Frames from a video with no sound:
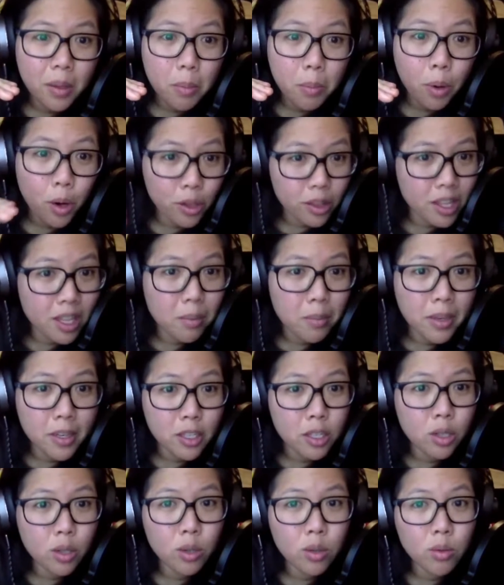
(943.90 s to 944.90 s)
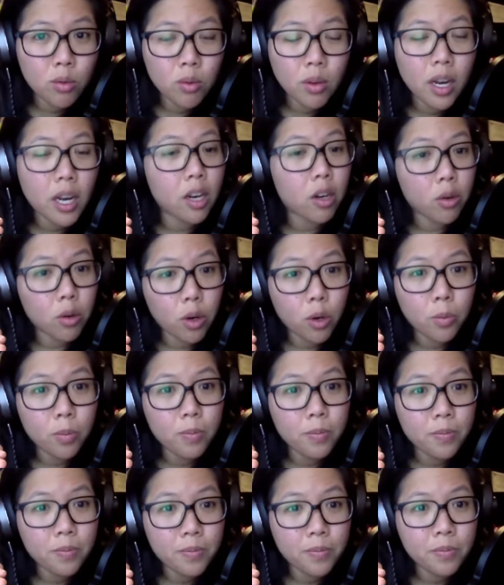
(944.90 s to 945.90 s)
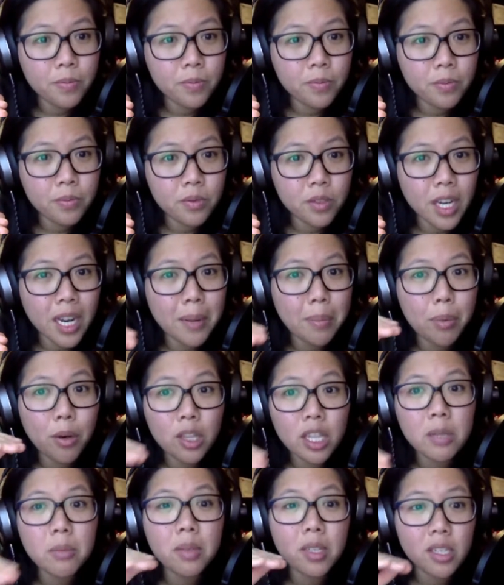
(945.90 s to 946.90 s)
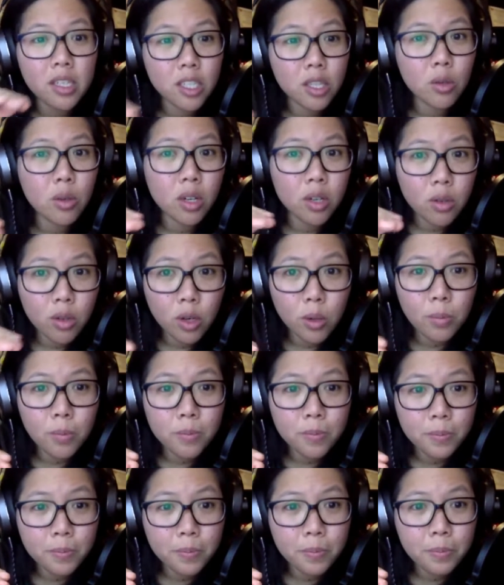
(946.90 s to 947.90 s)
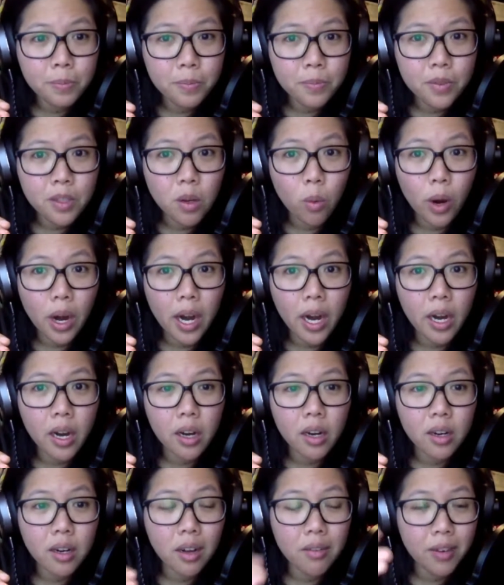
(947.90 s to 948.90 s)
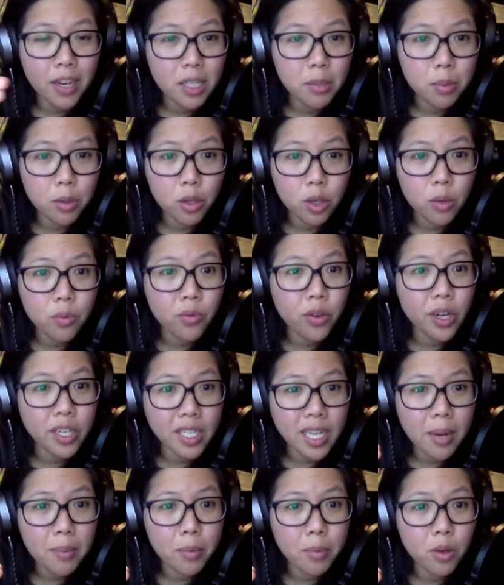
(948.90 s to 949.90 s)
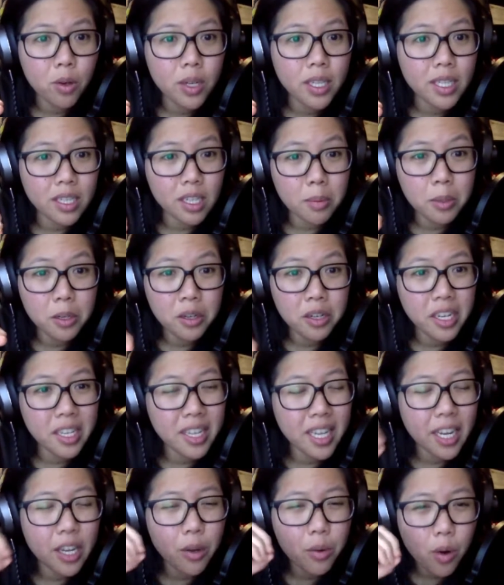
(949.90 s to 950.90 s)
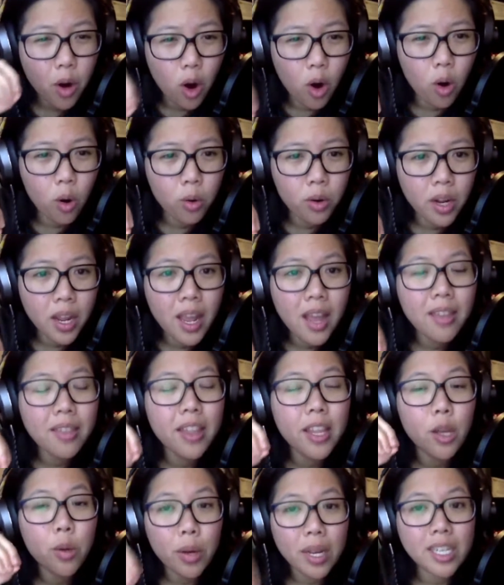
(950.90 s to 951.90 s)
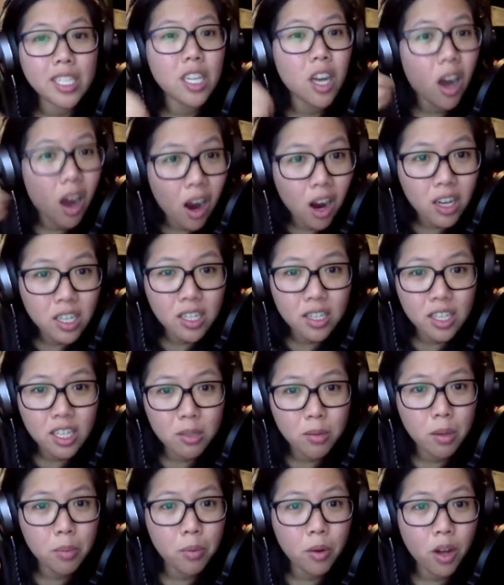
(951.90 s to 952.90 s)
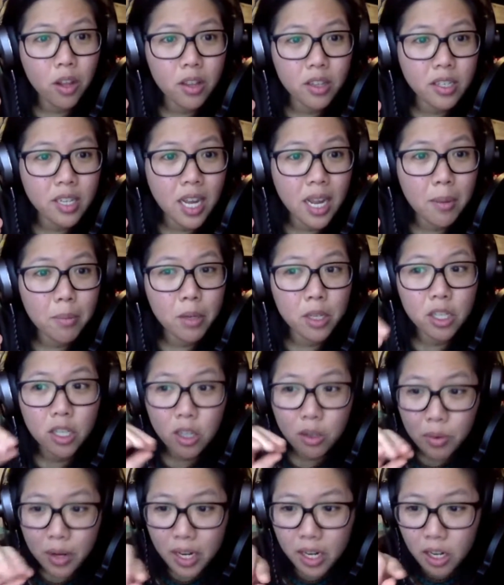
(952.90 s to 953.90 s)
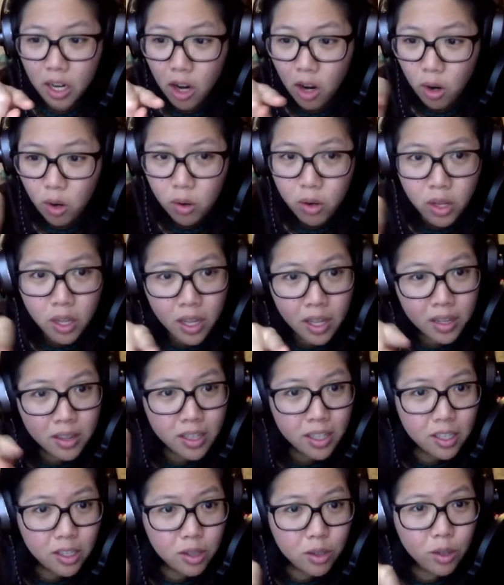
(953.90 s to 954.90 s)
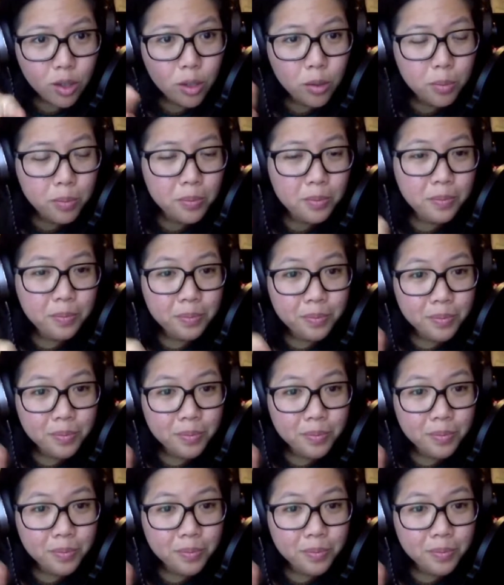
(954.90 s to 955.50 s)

put them into a group, right? Put them into a group where a Facebook group, for example, it's a community that you own, that you can talk to these people all the time because you already know this group